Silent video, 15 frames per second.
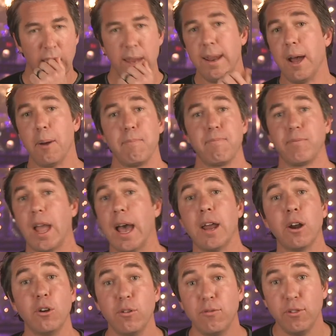Now, I
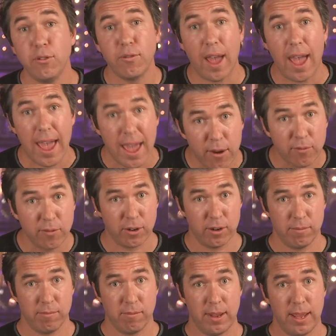don't know if you've ever
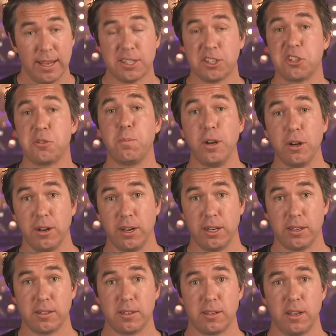
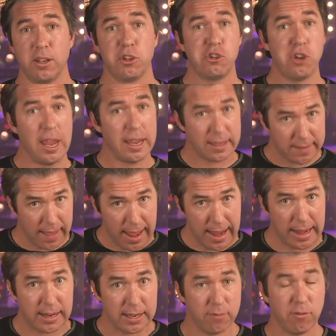experienced shaking the
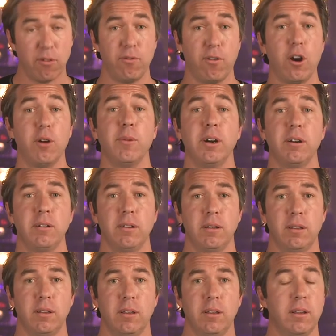hand of a farmer.
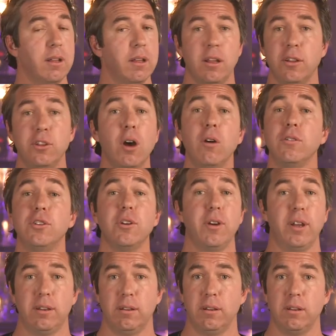Don't do it.